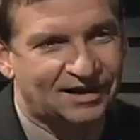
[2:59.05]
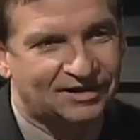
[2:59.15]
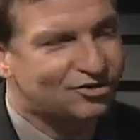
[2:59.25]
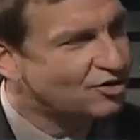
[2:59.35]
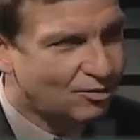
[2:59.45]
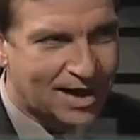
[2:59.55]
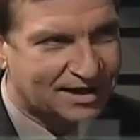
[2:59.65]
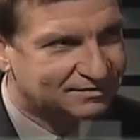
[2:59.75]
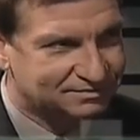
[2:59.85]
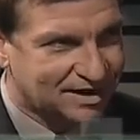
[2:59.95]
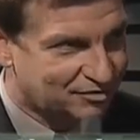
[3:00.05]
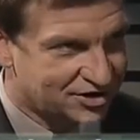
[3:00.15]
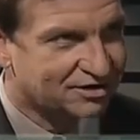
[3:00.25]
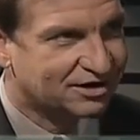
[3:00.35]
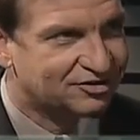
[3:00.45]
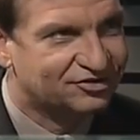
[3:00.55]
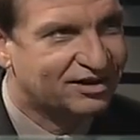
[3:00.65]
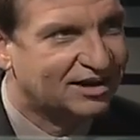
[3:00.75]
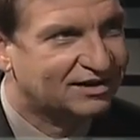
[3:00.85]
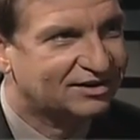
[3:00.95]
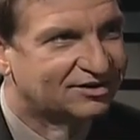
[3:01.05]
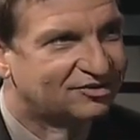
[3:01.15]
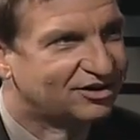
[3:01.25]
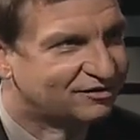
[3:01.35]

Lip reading: You go back every year, I understand, and to see